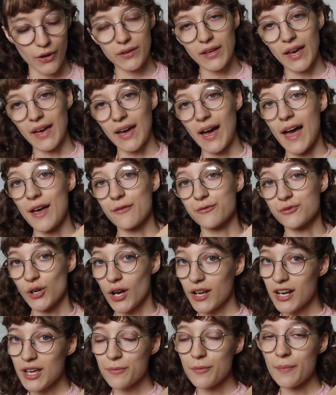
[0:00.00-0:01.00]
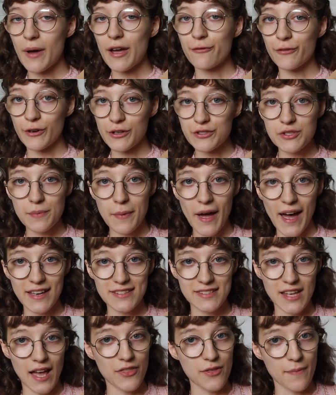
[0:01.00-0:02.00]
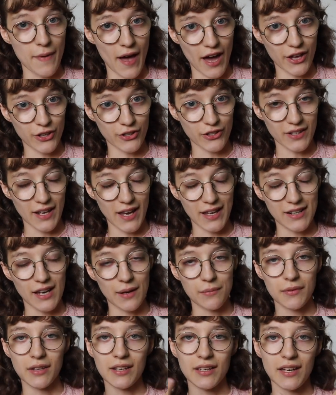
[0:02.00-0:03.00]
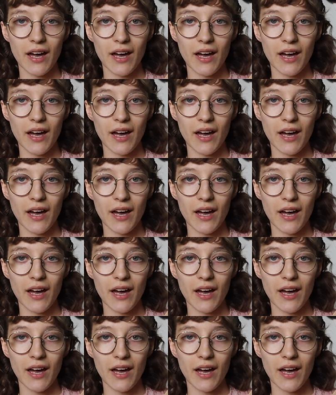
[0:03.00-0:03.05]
Okay, I have drawn up my first pass at the pattern and I'm going to